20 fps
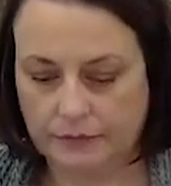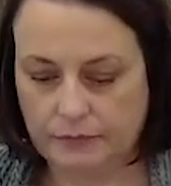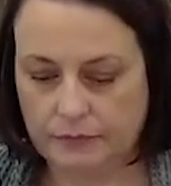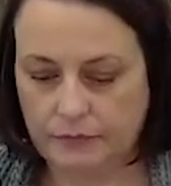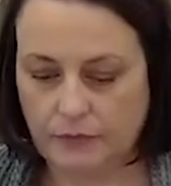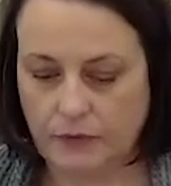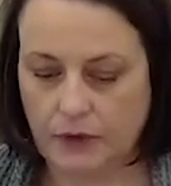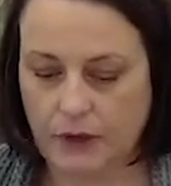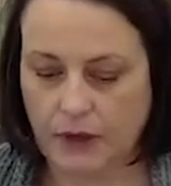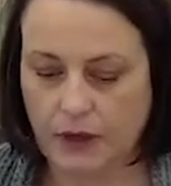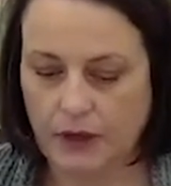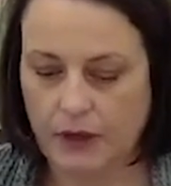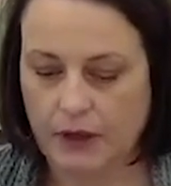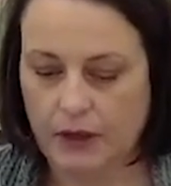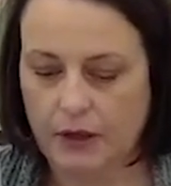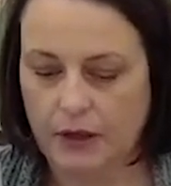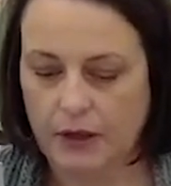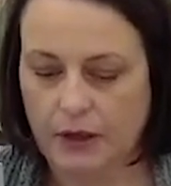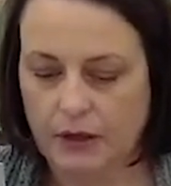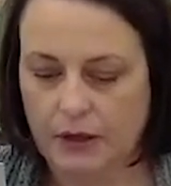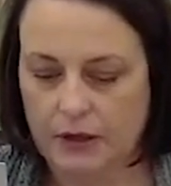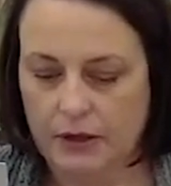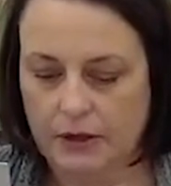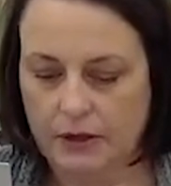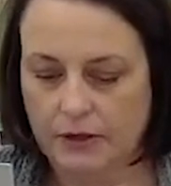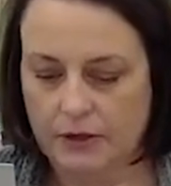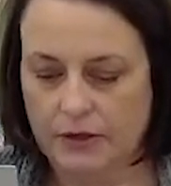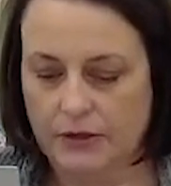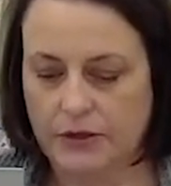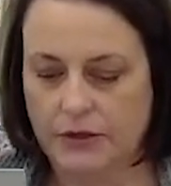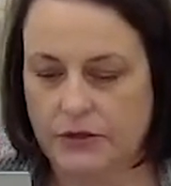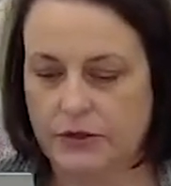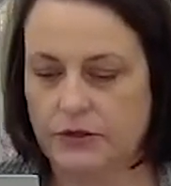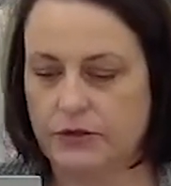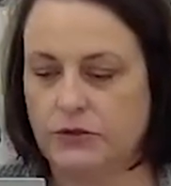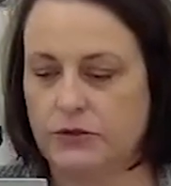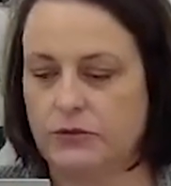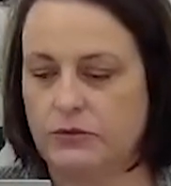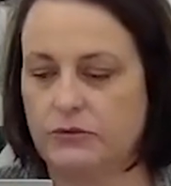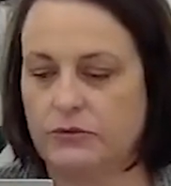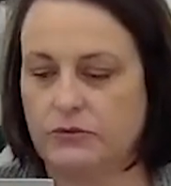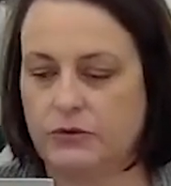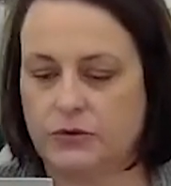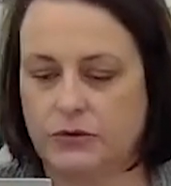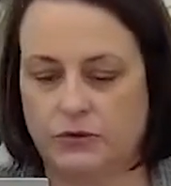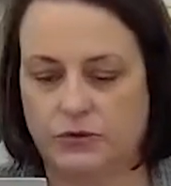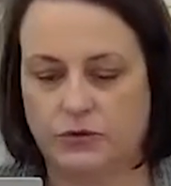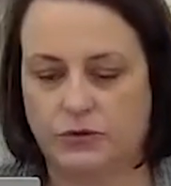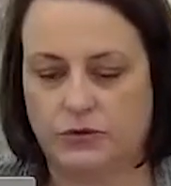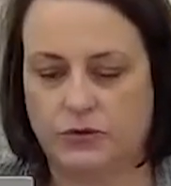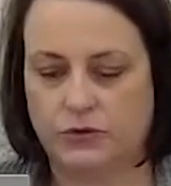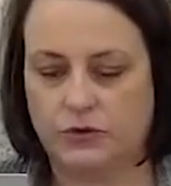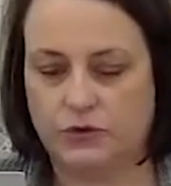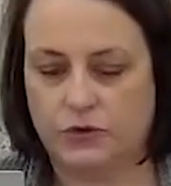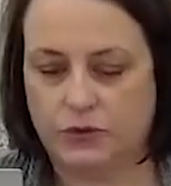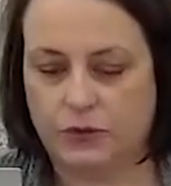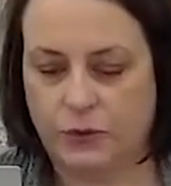Cup of cider. That sounds actually really good.